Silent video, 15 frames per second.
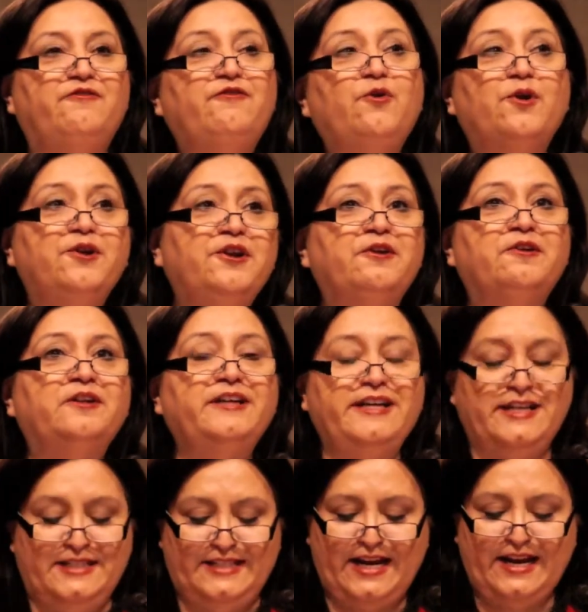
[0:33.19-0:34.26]
For
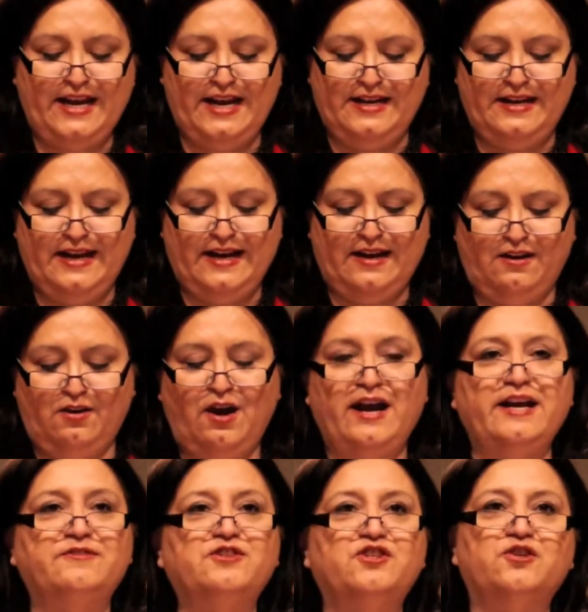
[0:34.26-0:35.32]
nearly a decade now,
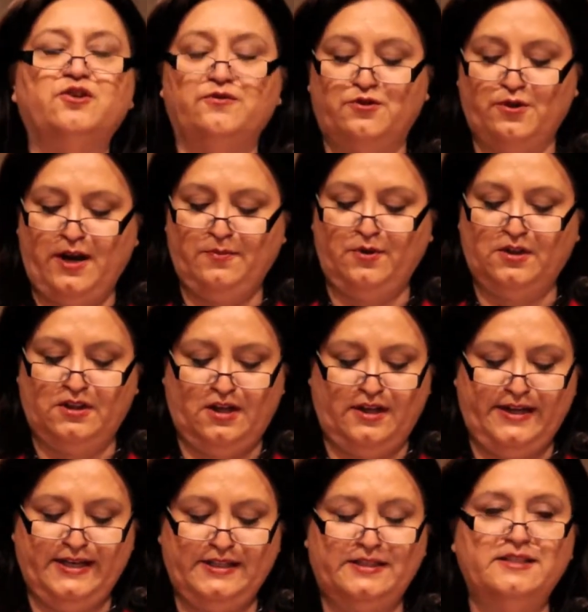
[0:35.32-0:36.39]
I have served tribal
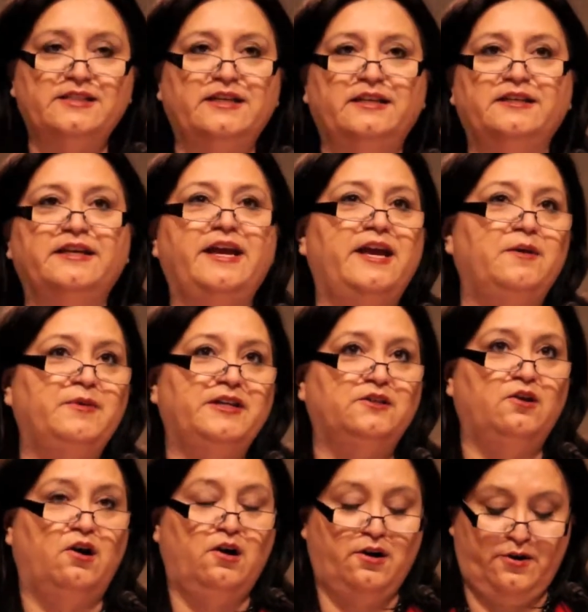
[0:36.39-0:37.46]
clients in the
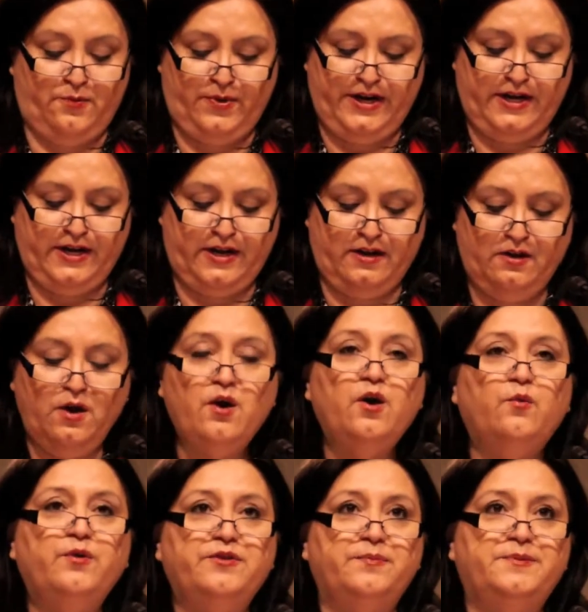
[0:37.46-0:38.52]
gaming law arena
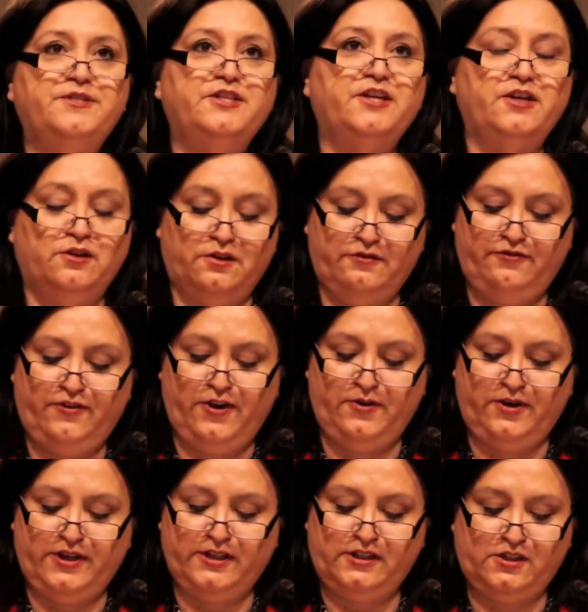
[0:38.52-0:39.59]
with a particular
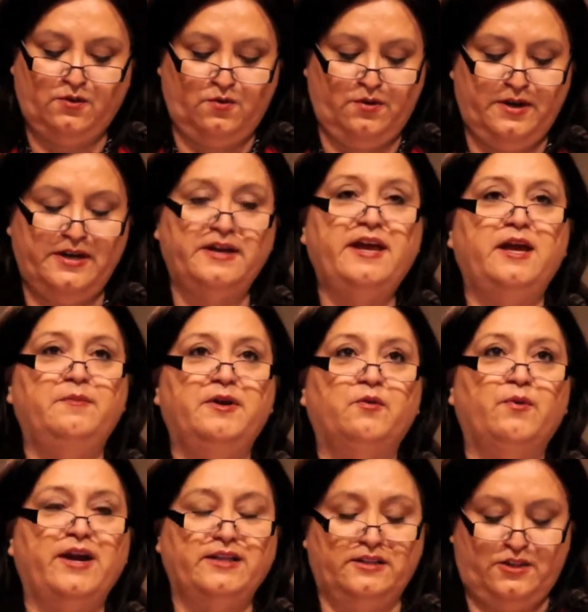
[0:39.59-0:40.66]
focus on
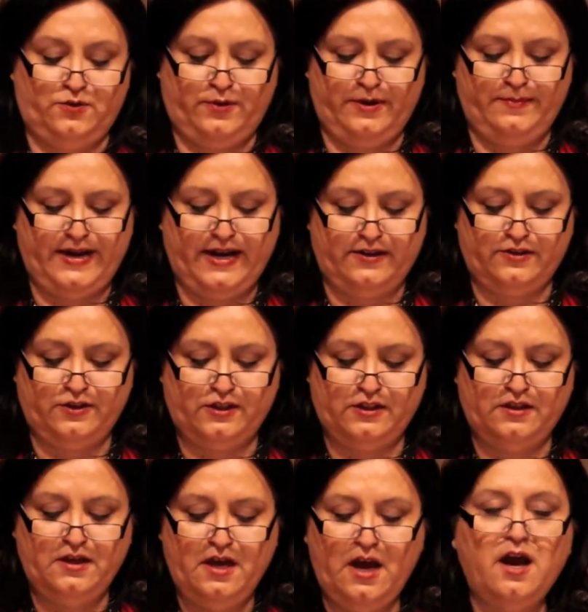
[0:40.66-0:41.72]
gaming regulatory matters.